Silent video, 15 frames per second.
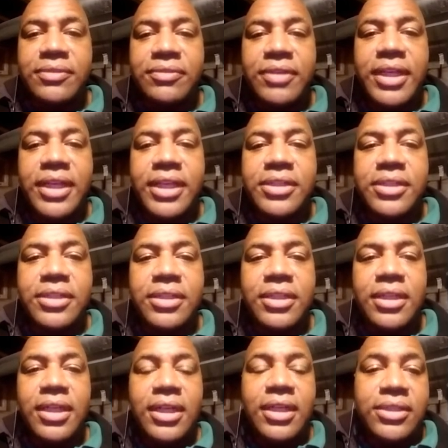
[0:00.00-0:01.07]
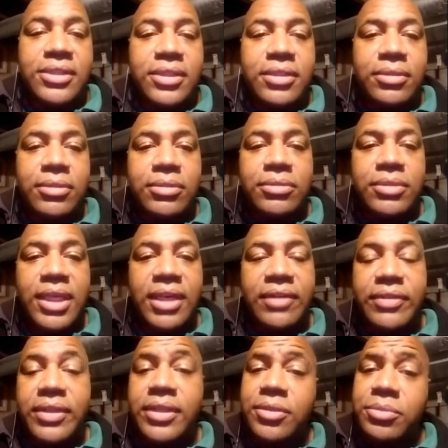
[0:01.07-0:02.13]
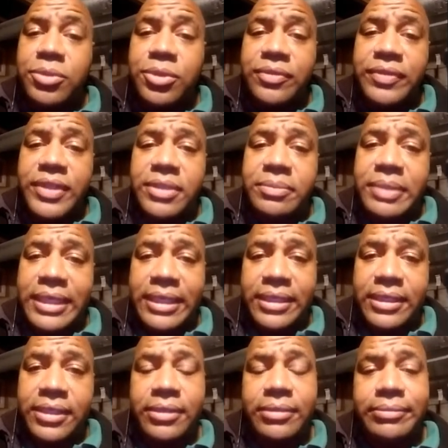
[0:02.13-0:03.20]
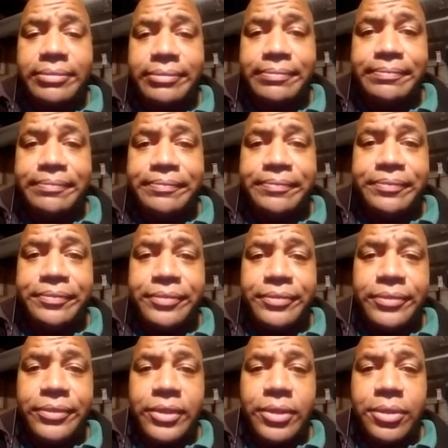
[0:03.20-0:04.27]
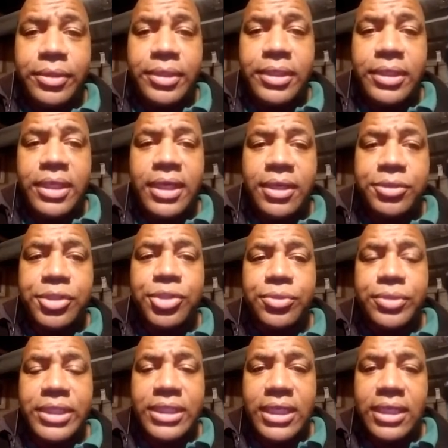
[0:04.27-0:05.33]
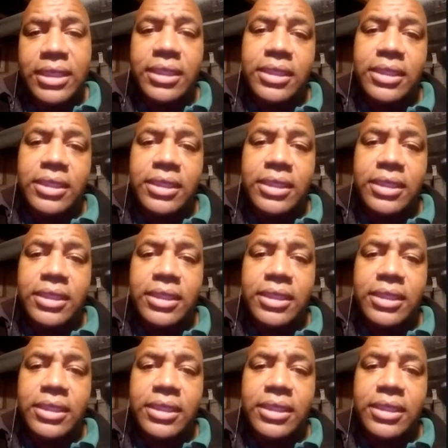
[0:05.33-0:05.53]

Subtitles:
financially. So they have a little more of an impact now on how storytelling